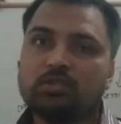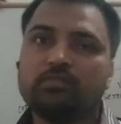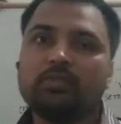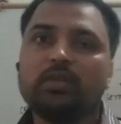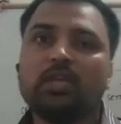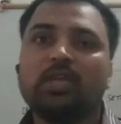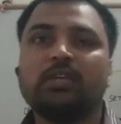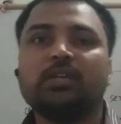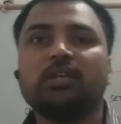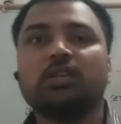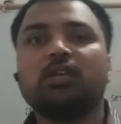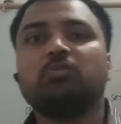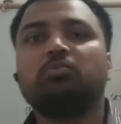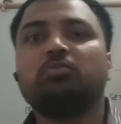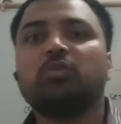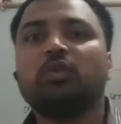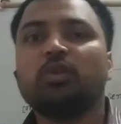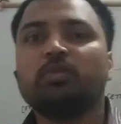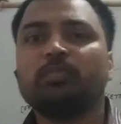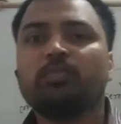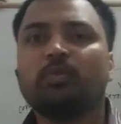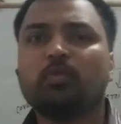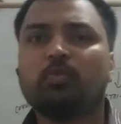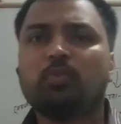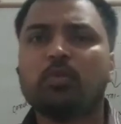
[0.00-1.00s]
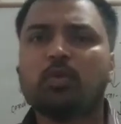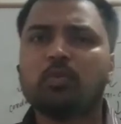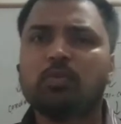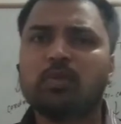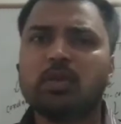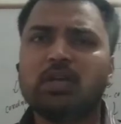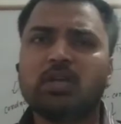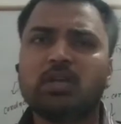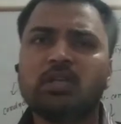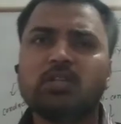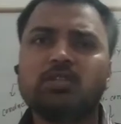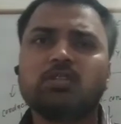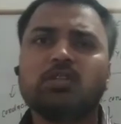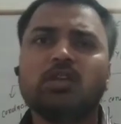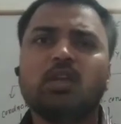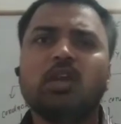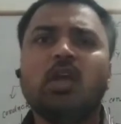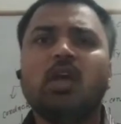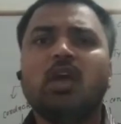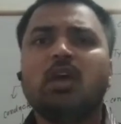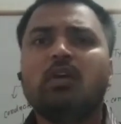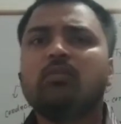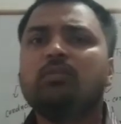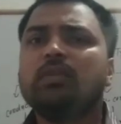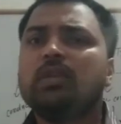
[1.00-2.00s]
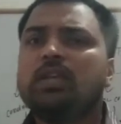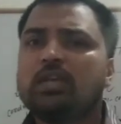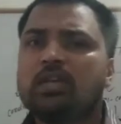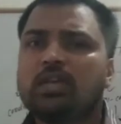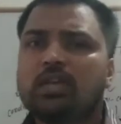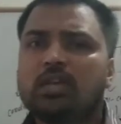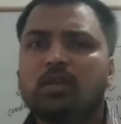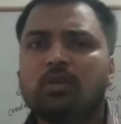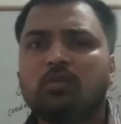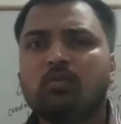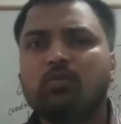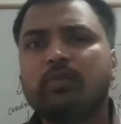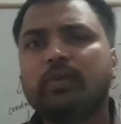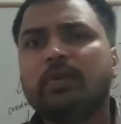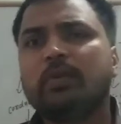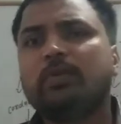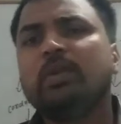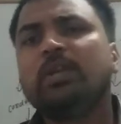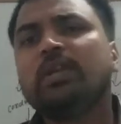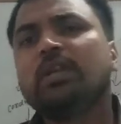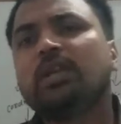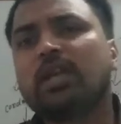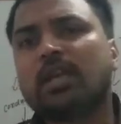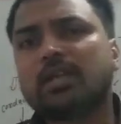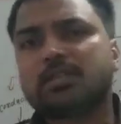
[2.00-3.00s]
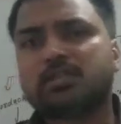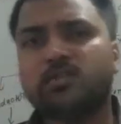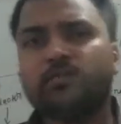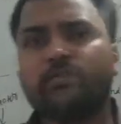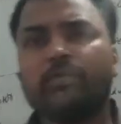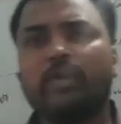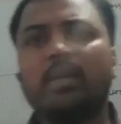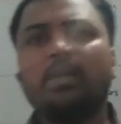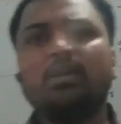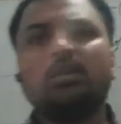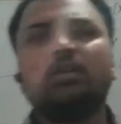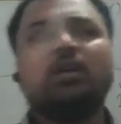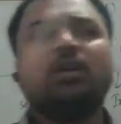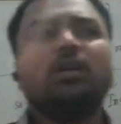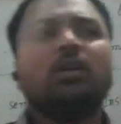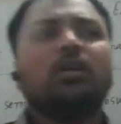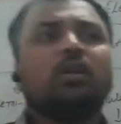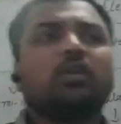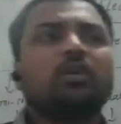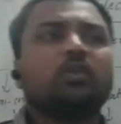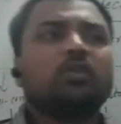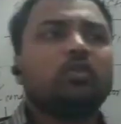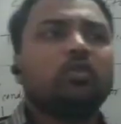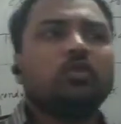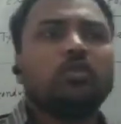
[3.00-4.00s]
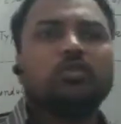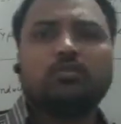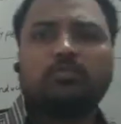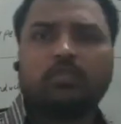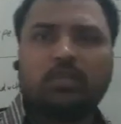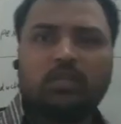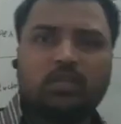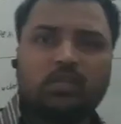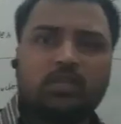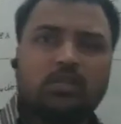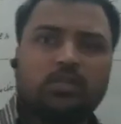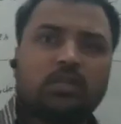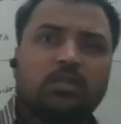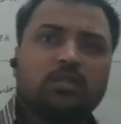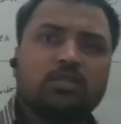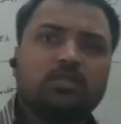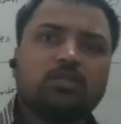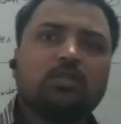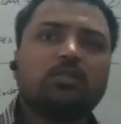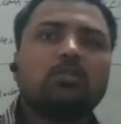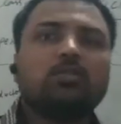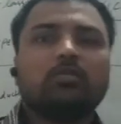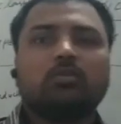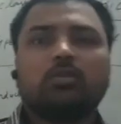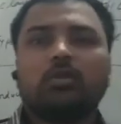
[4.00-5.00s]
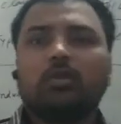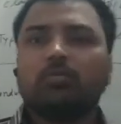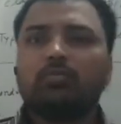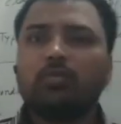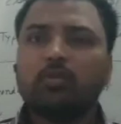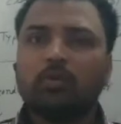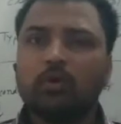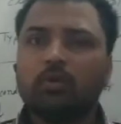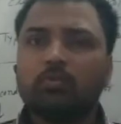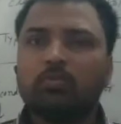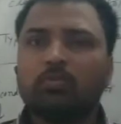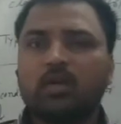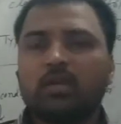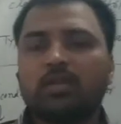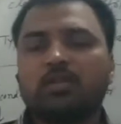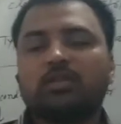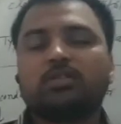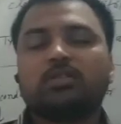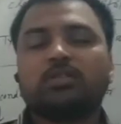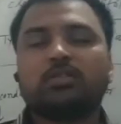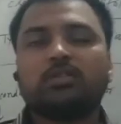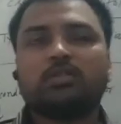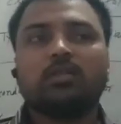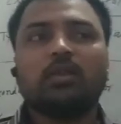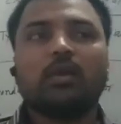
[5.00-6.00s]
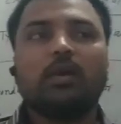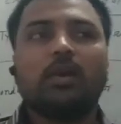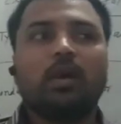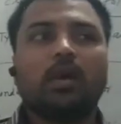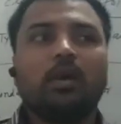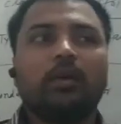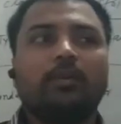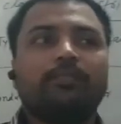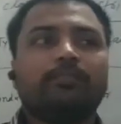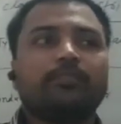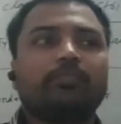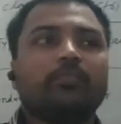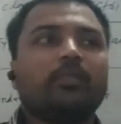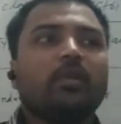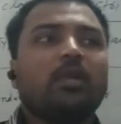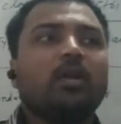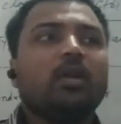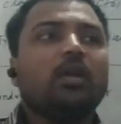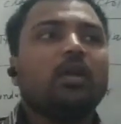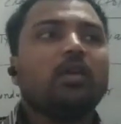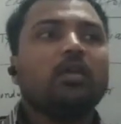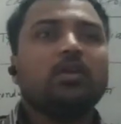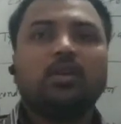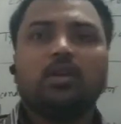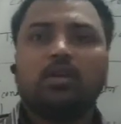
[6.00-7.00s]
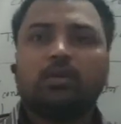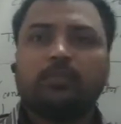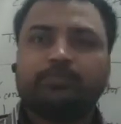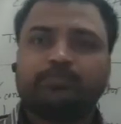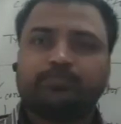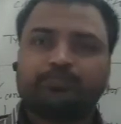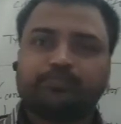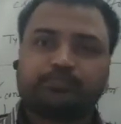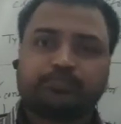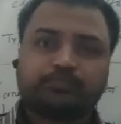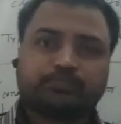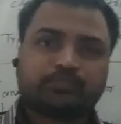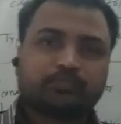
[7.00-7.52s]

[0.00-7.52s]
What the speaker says: of electric properties, we will classify those materials into the four parts. Here